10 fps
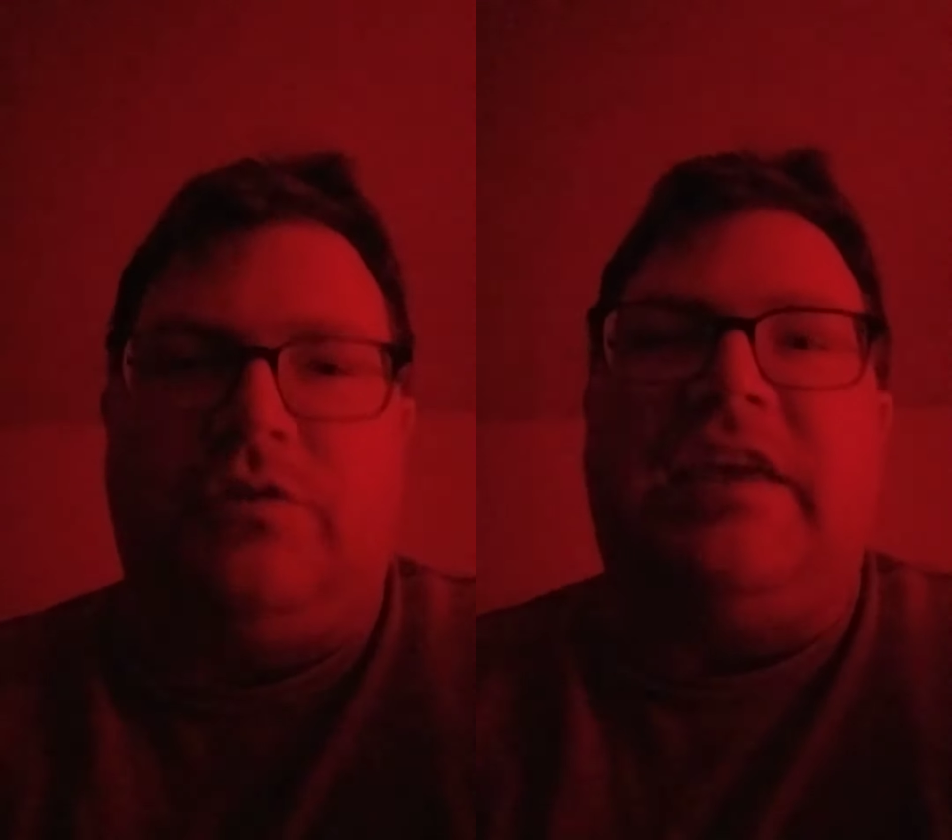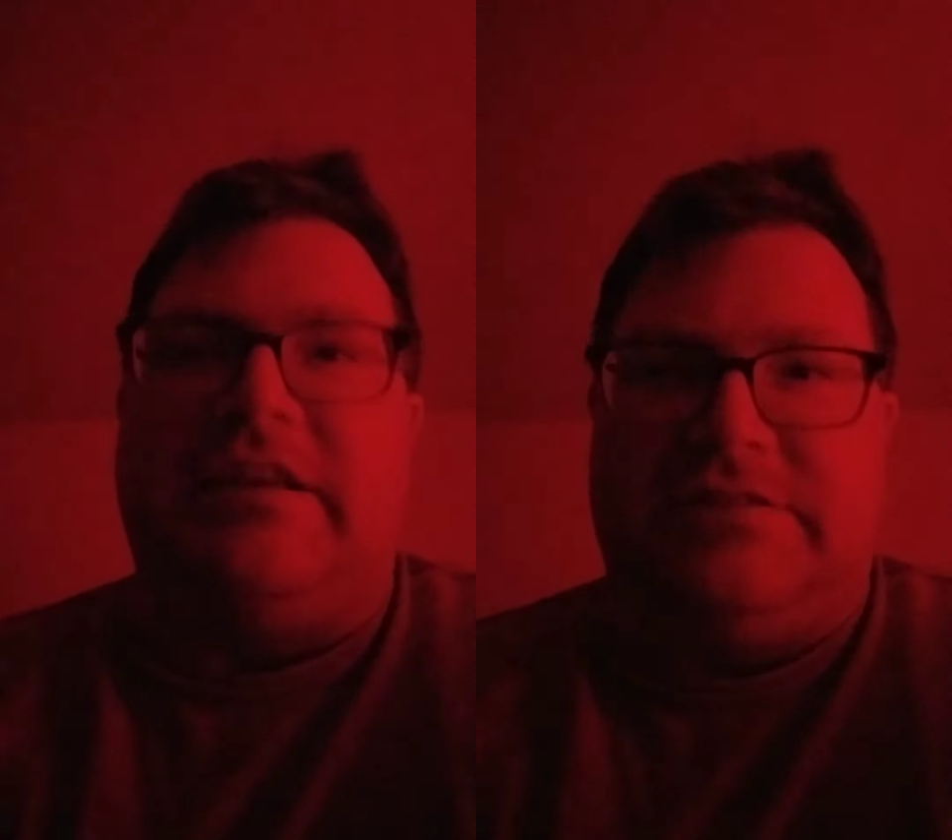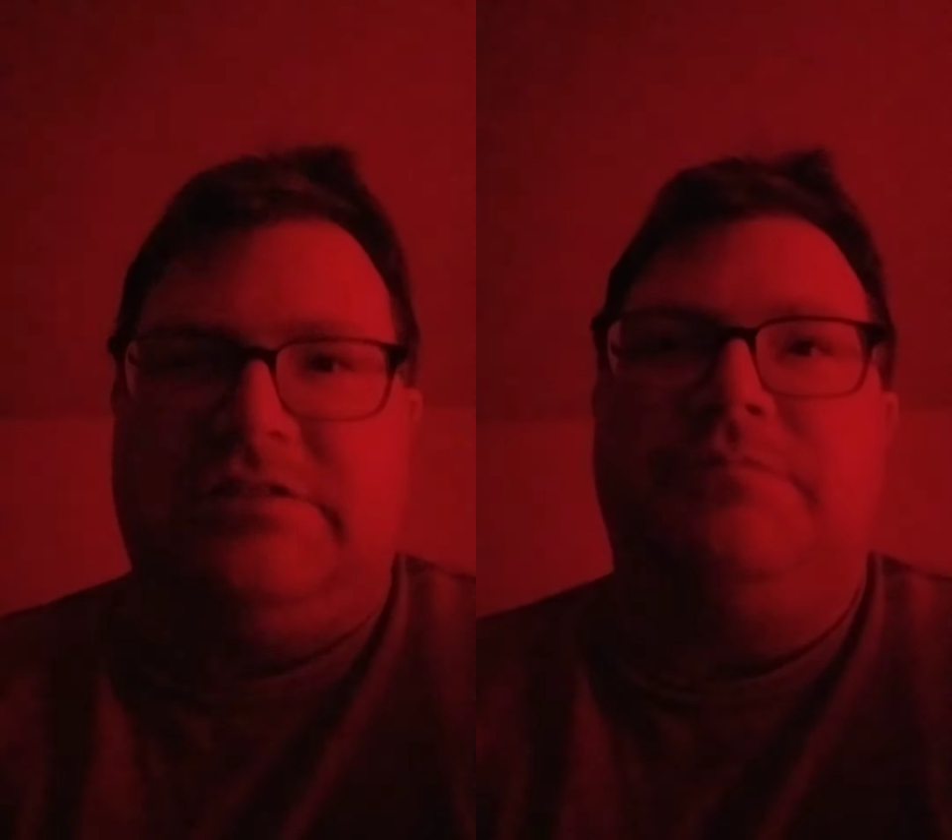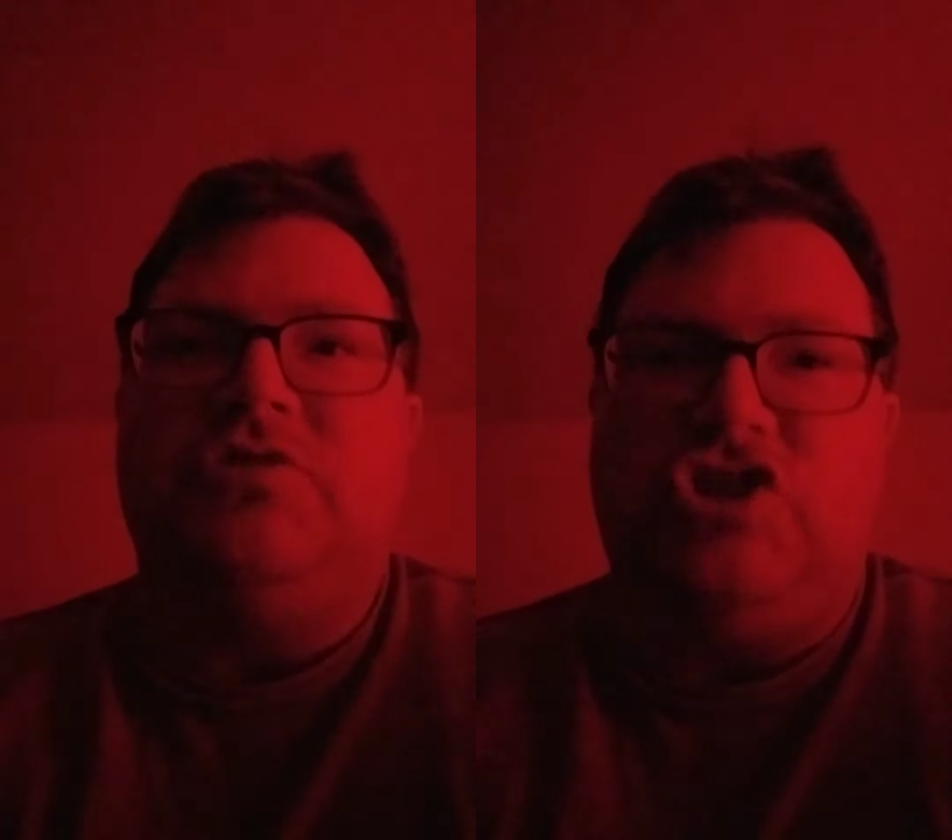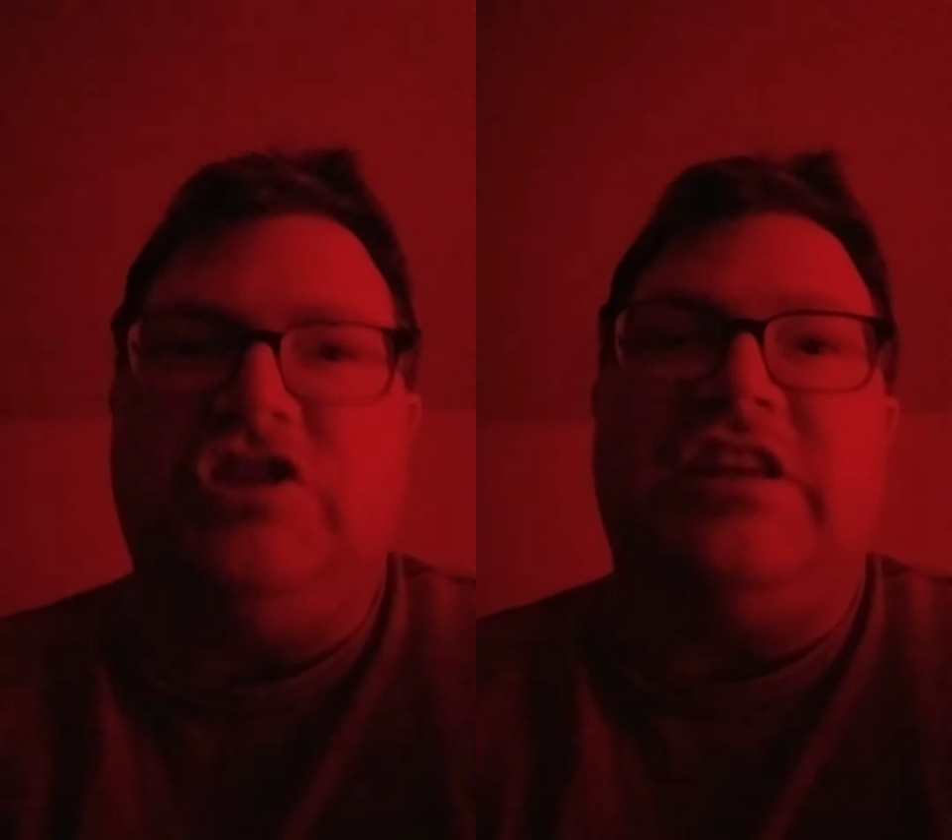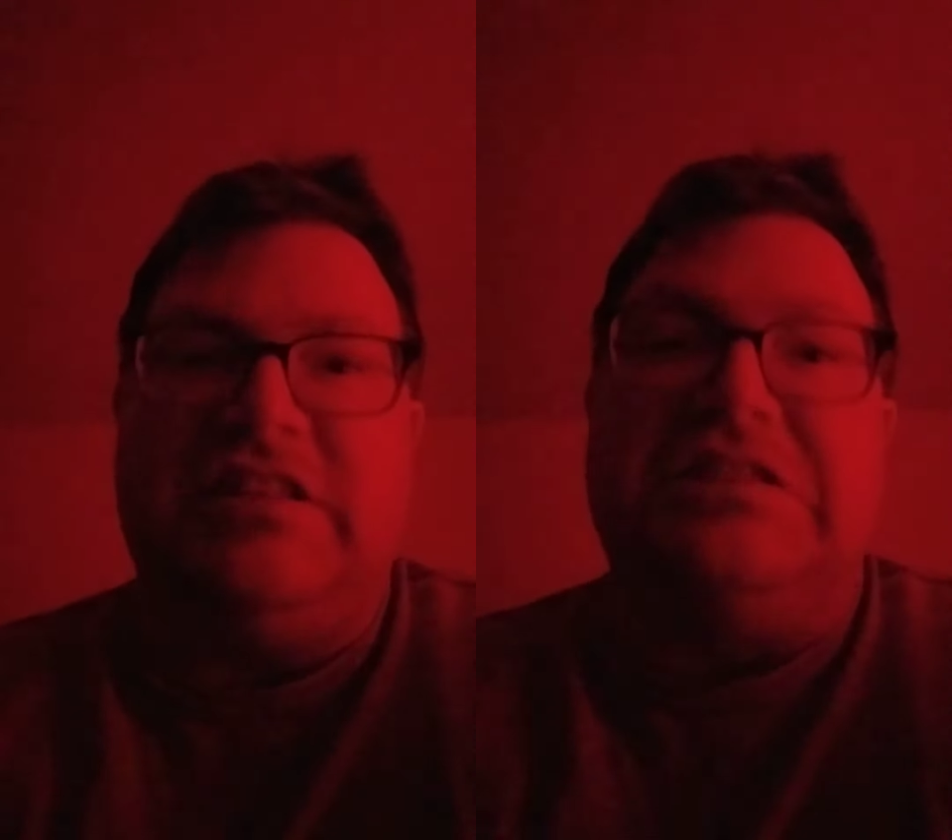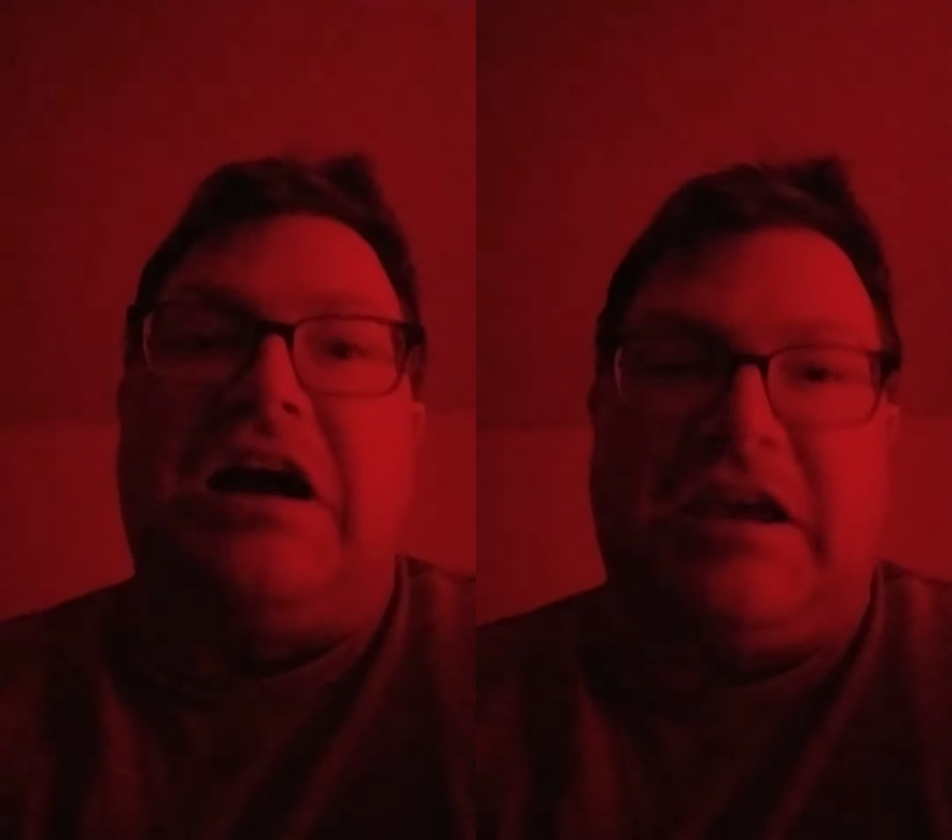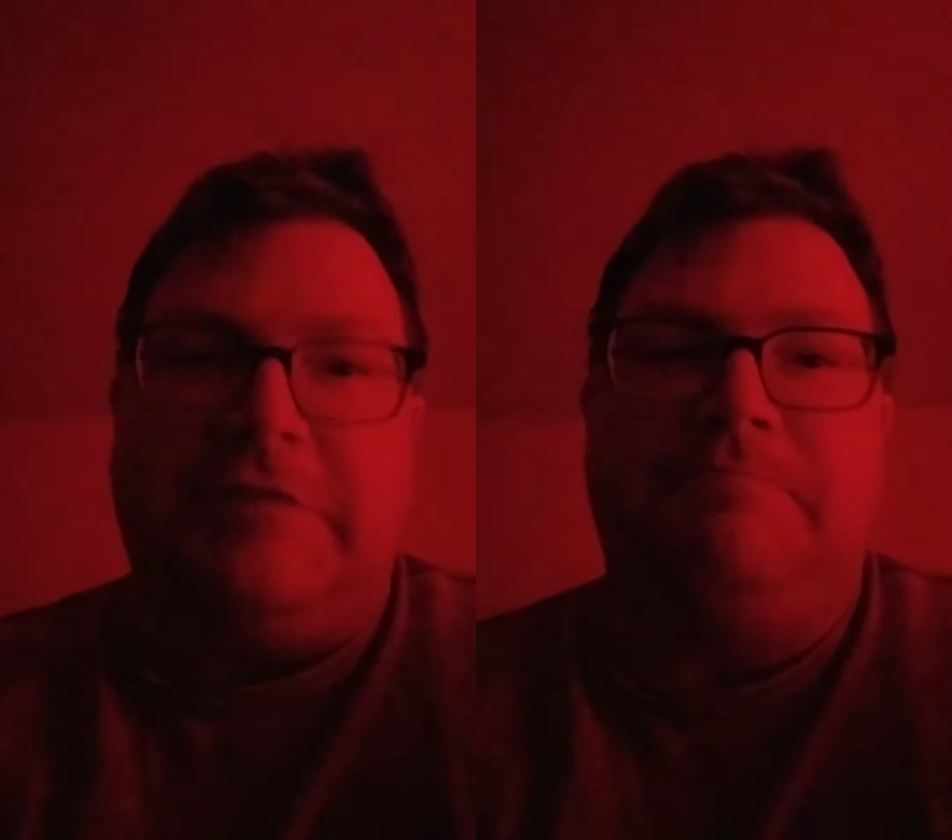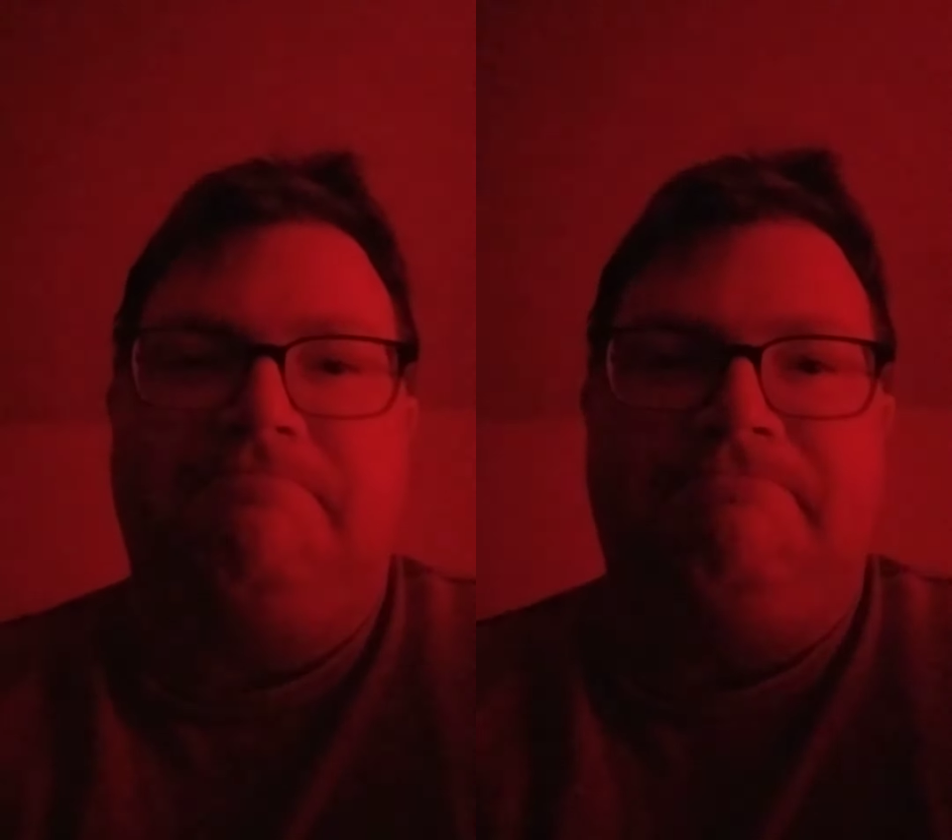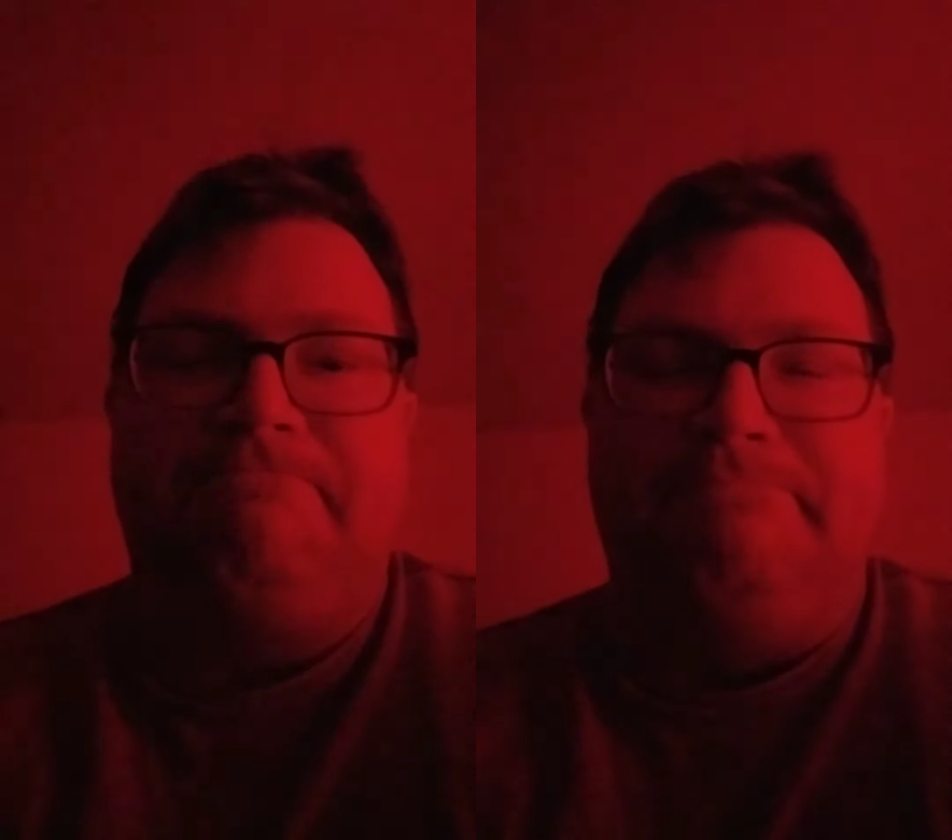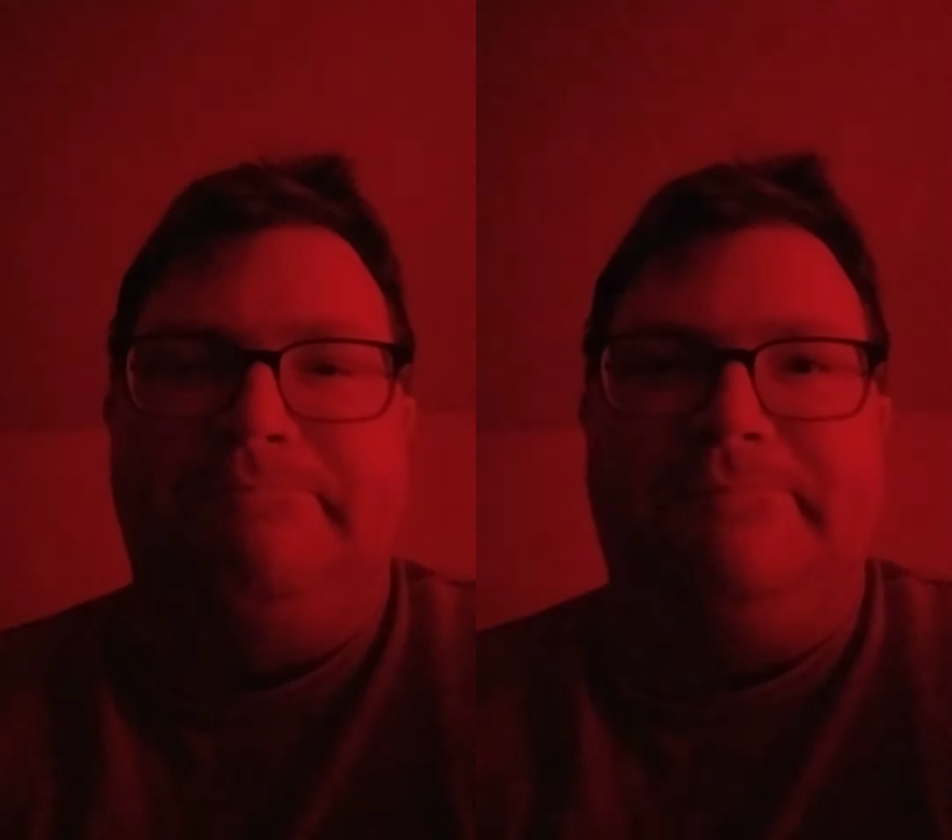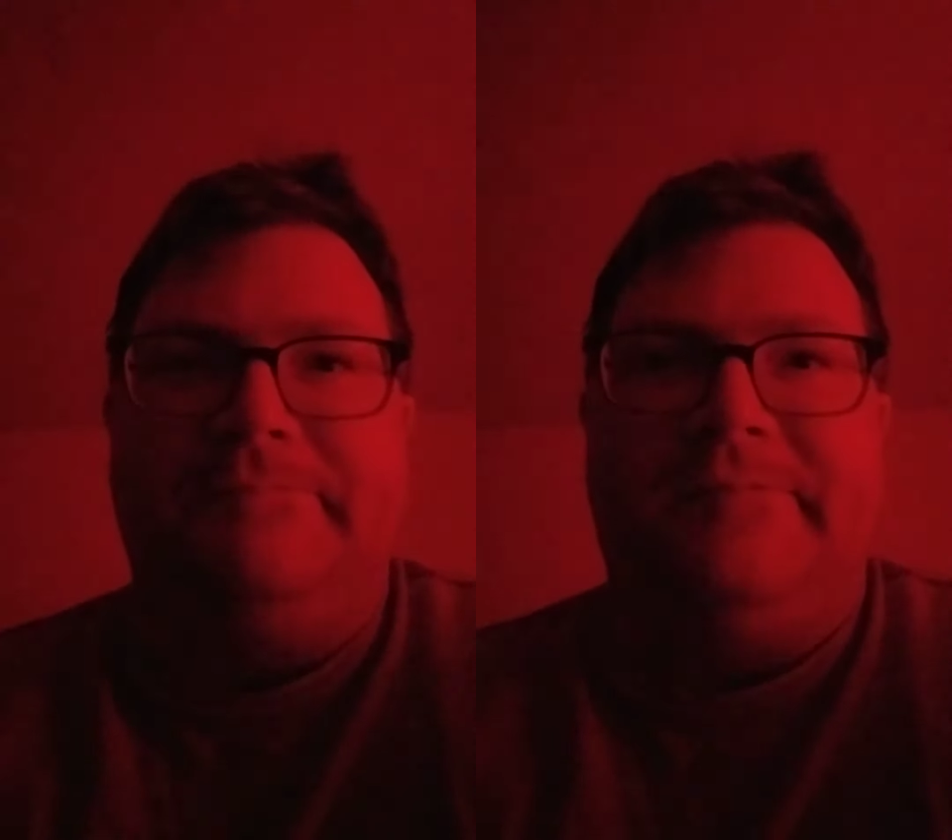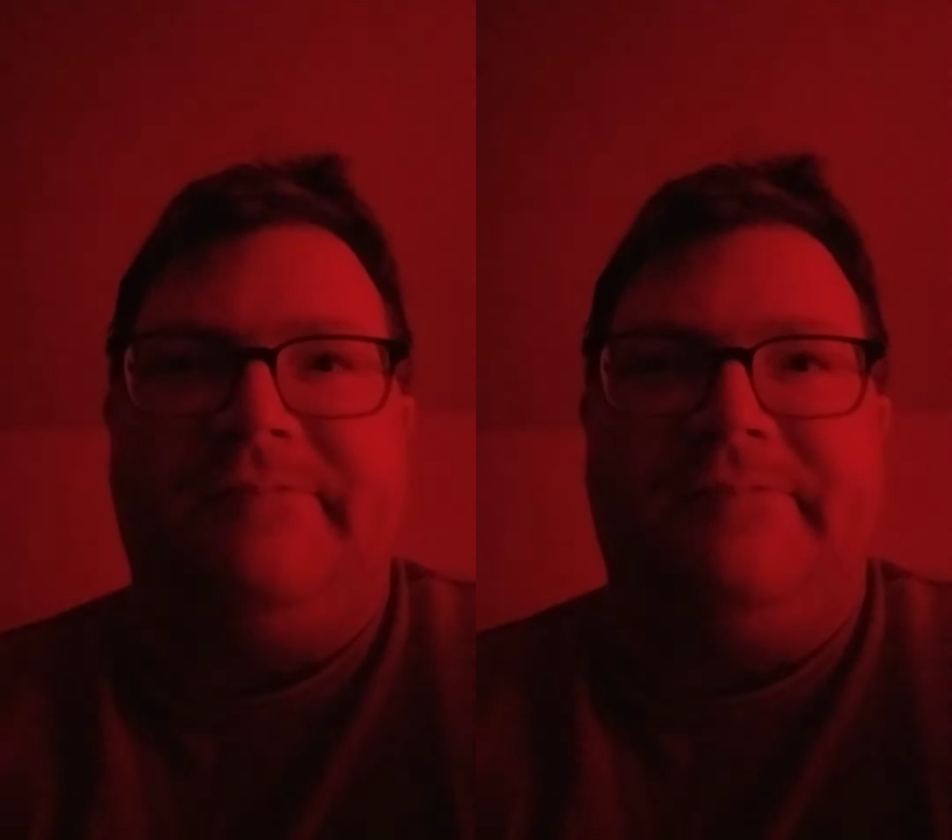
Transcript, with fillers: Yes, she did die. Mm-hmm.